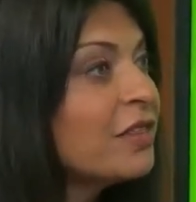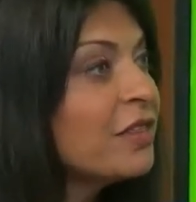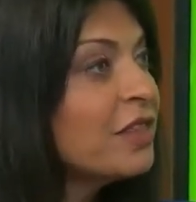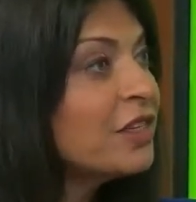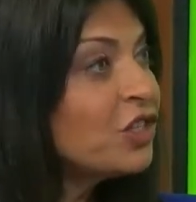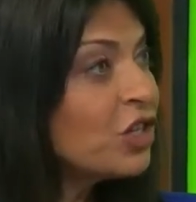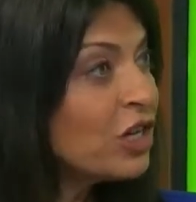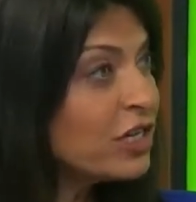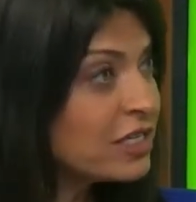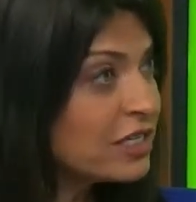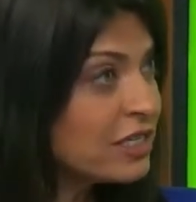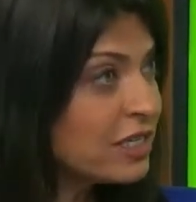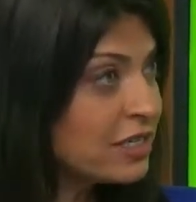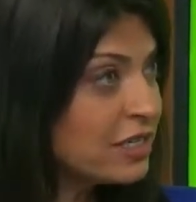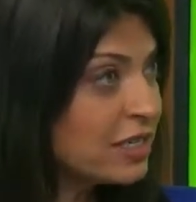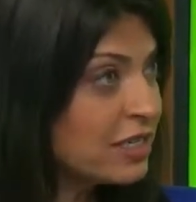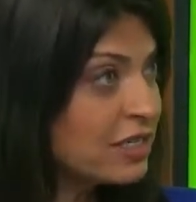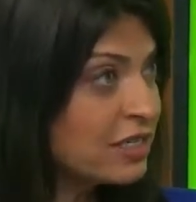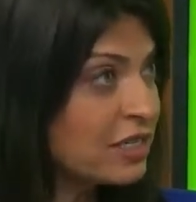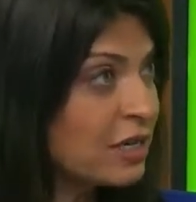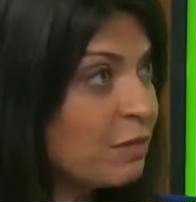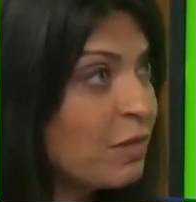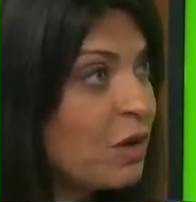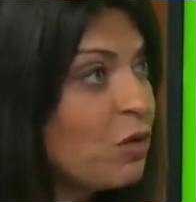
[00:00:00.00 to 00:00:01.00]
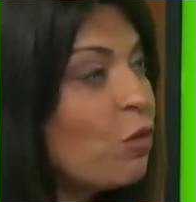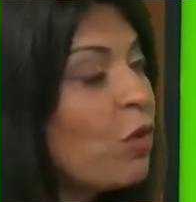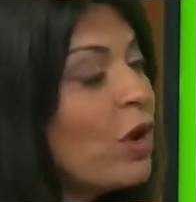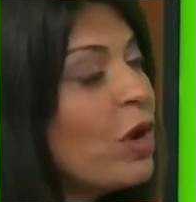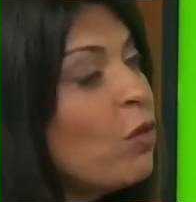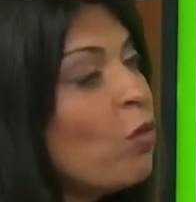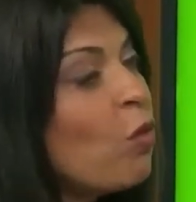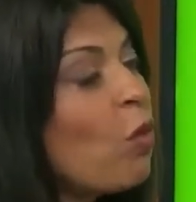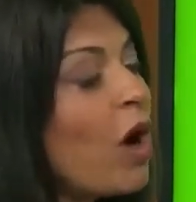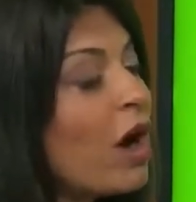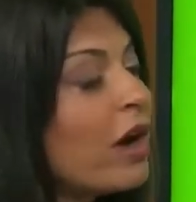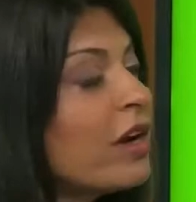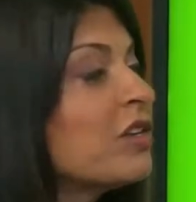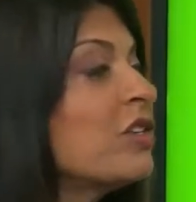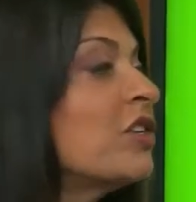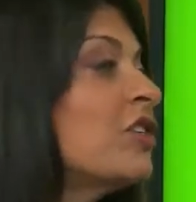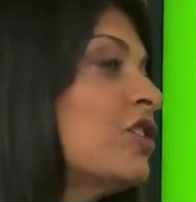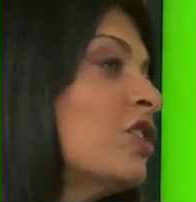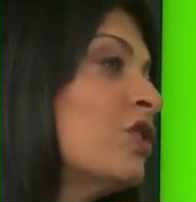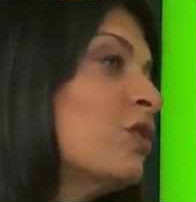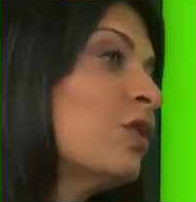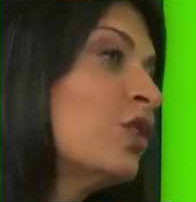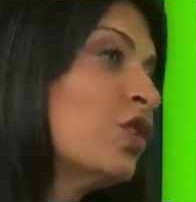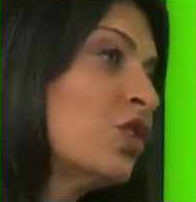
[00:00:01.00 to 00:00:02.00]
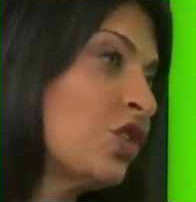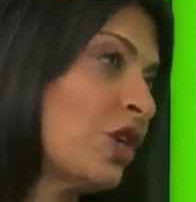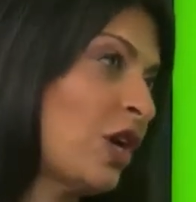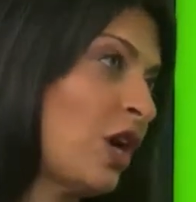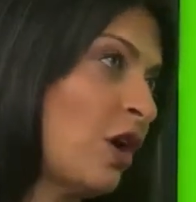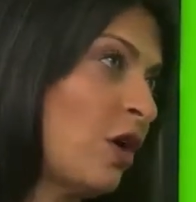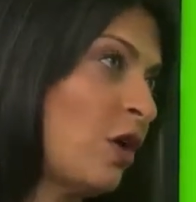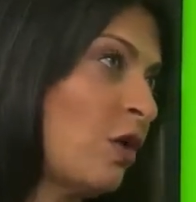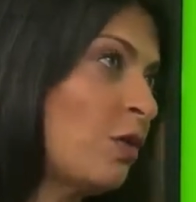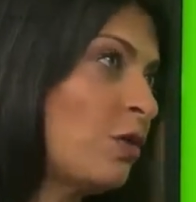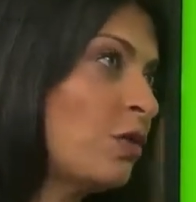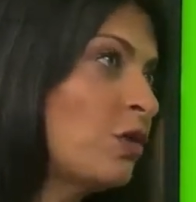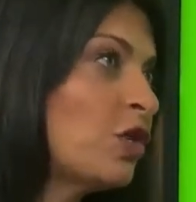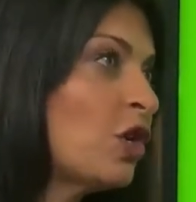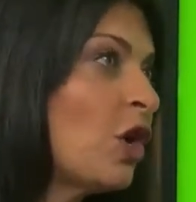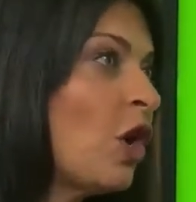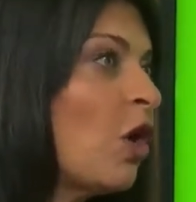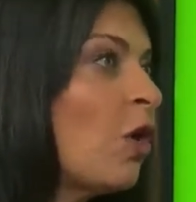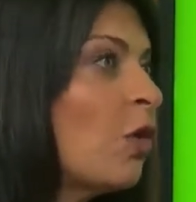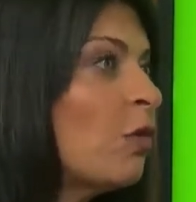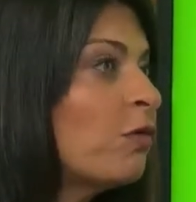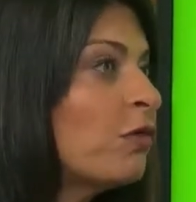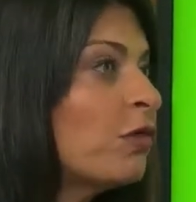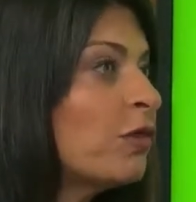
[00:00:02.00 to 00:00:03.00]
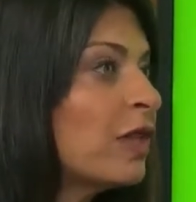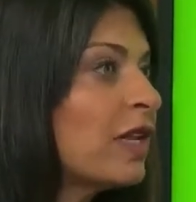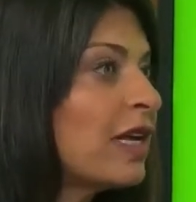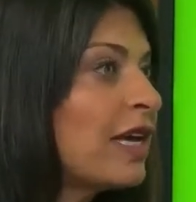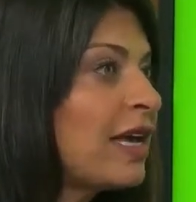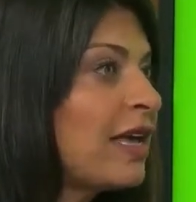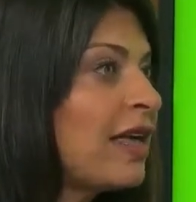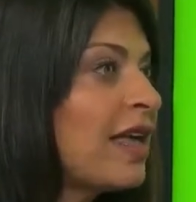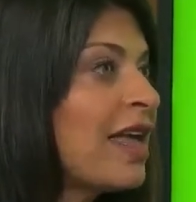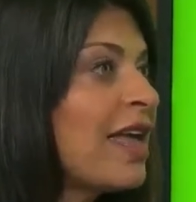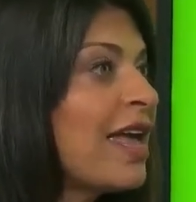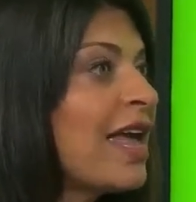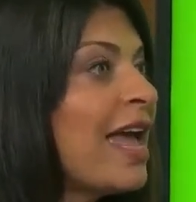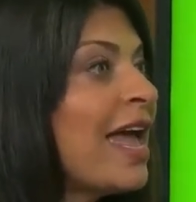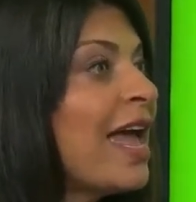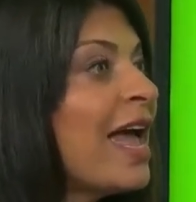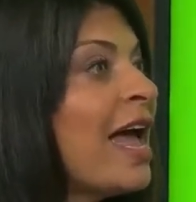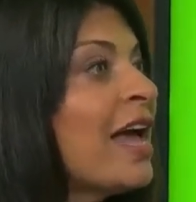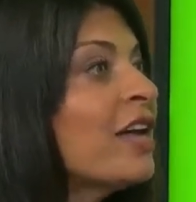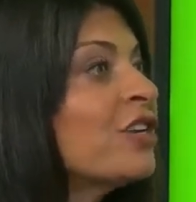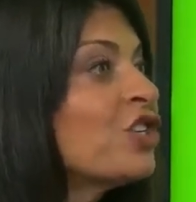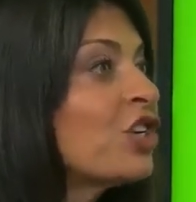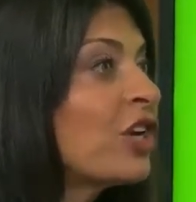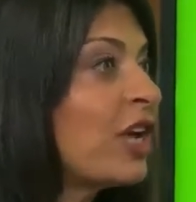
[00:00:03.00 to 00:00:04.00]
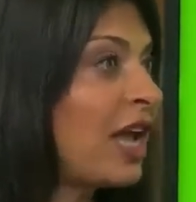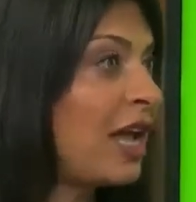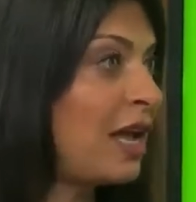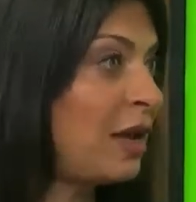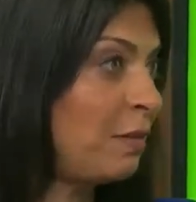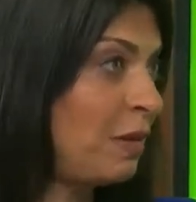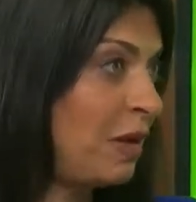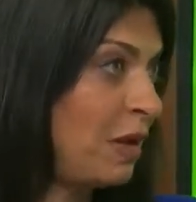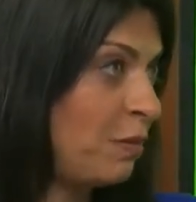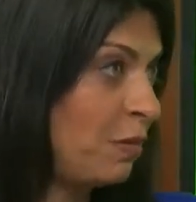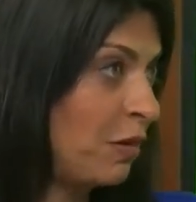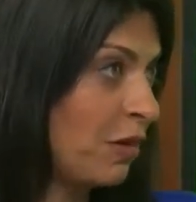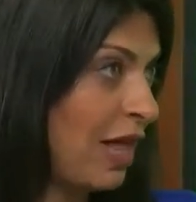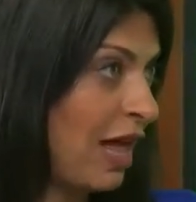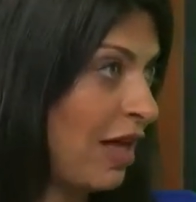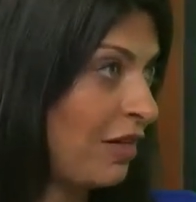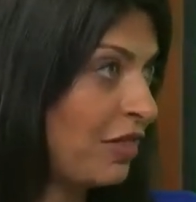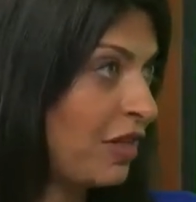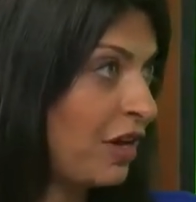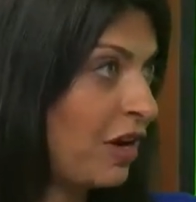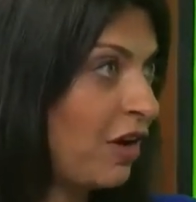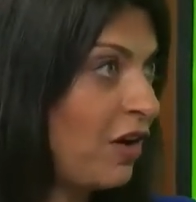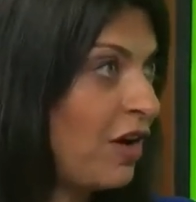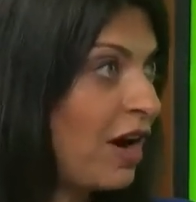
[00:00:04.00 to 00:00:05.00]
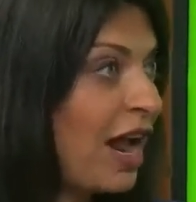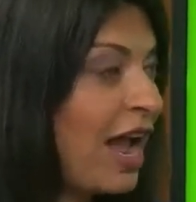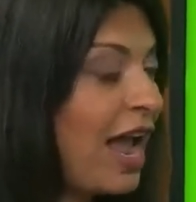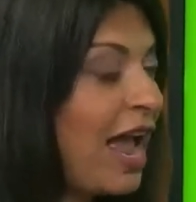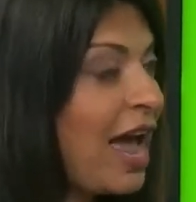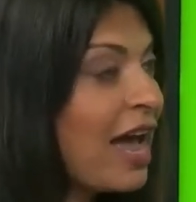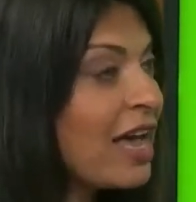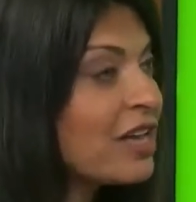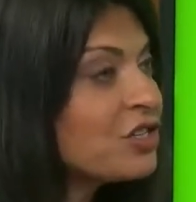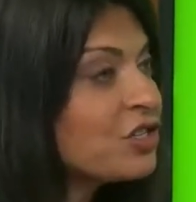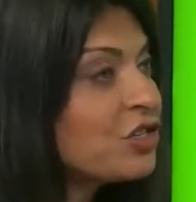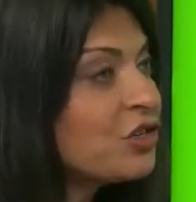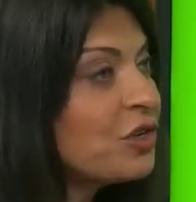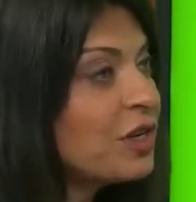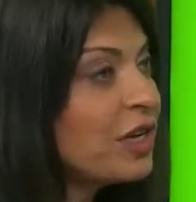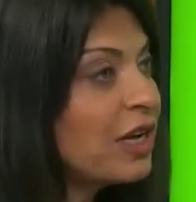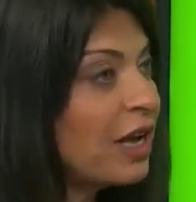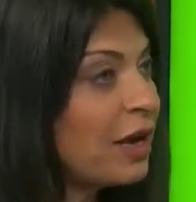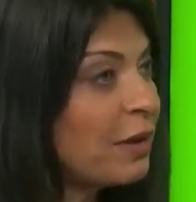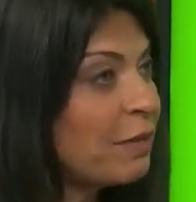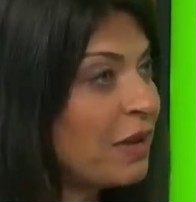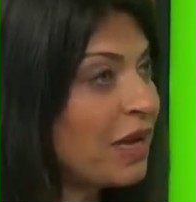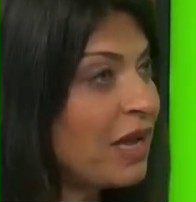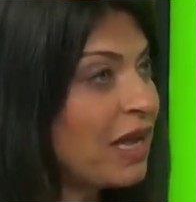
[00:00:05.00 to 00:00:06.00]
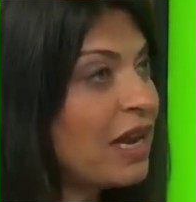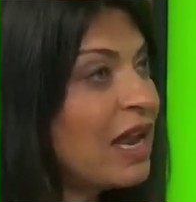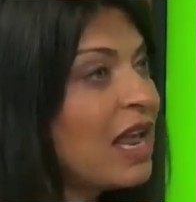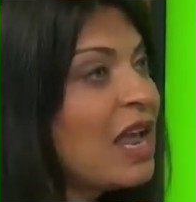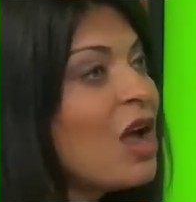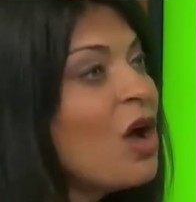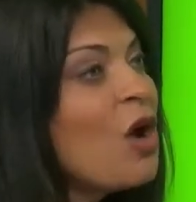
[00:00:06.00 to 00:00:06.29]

the justice system, and we wanted to do a show to hopefully educate people out there, and I asked you to come in.